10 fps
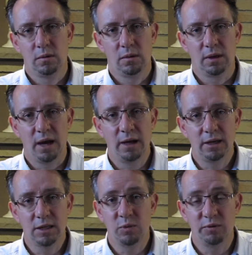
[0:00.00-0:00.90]
The
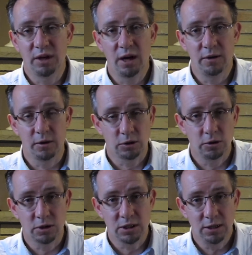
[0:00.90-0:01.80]
Catechism of the Catholic
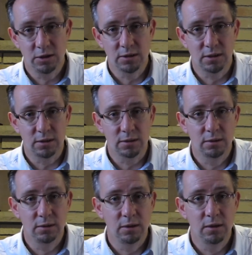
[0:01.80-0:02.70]
Church teaches
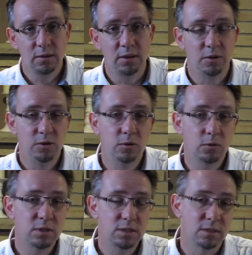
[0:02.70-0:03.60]
us that the
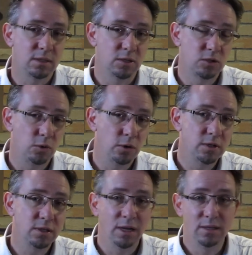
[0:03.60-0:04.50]
Eucharist is the
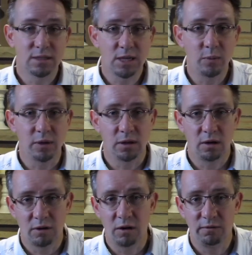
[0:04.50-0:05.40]
source and summit
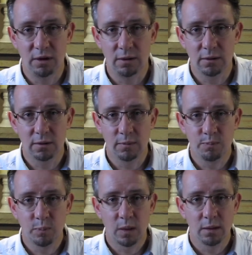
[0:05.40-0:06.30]
of our faith.
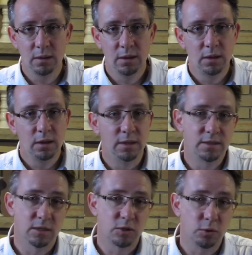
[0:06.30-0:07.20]

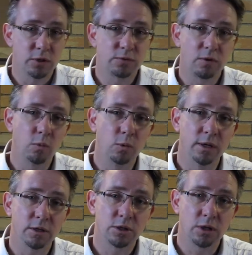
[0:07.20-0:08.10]
It's the source from
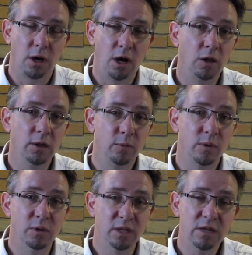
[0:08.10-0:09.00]
which all that we
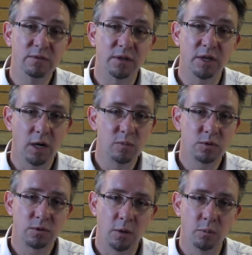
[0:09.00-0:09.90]
believe in comes
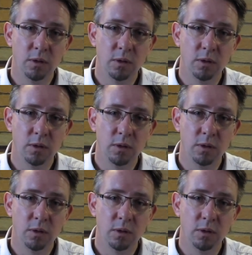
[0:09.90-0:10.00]
from,